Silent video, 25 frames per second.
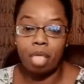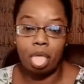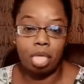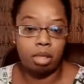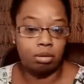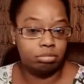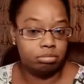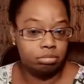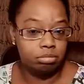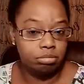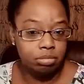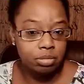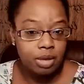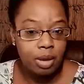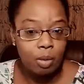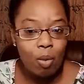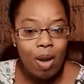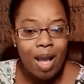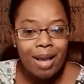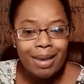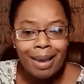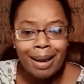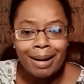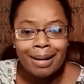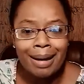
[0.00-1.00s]
Why can't
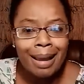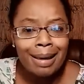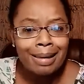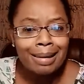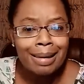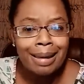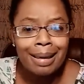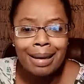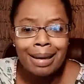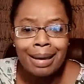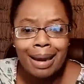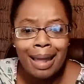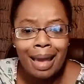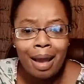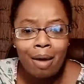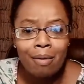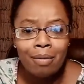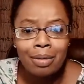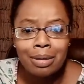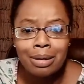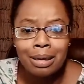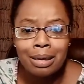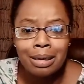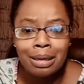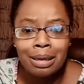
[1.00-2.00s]
I get it out,
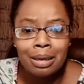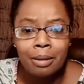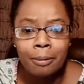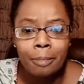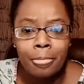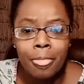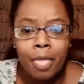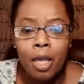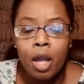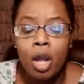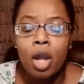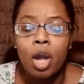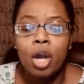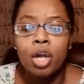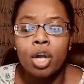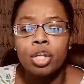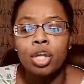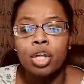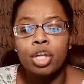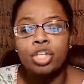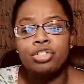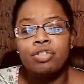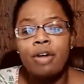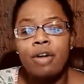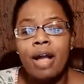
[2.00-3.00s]
honey? You're trying
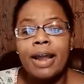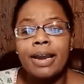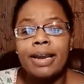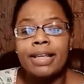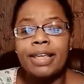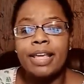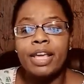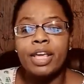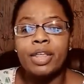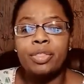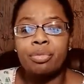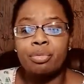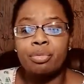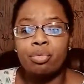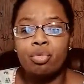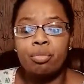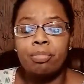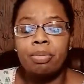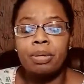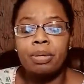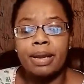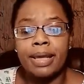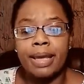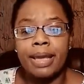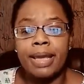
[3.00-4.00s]
to get through
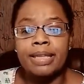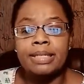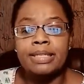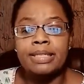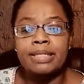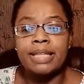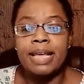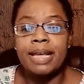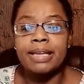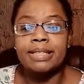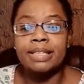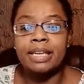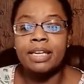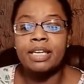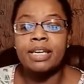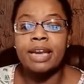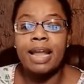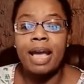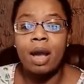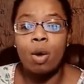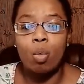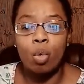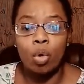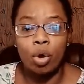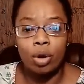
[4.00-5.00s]
plans that did not work
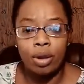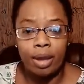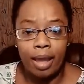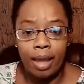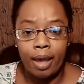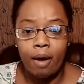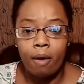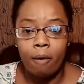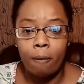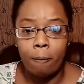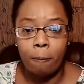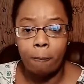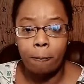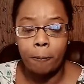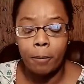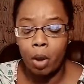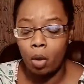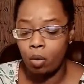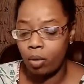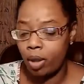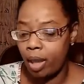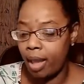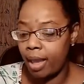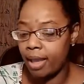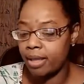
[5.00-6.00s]
out. Okay.
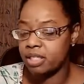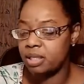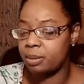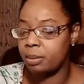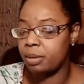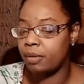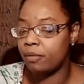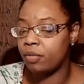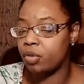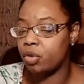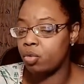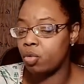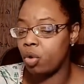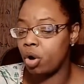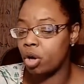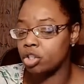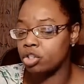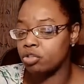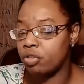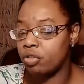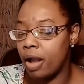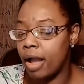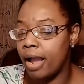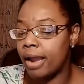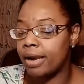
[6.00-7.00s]
Some of you are trying to
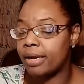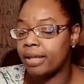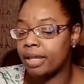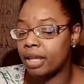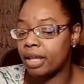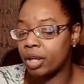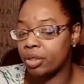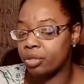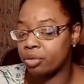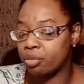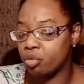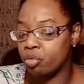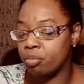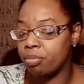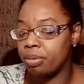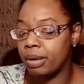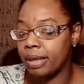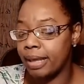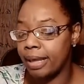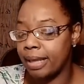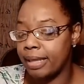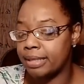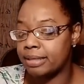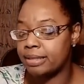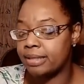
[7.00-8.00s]
get through plans
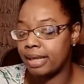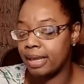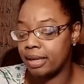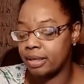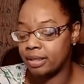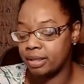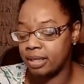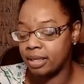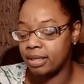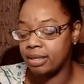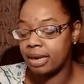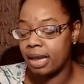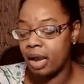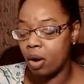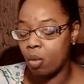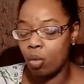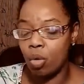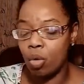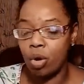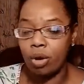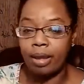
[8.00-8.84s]
that did not work out.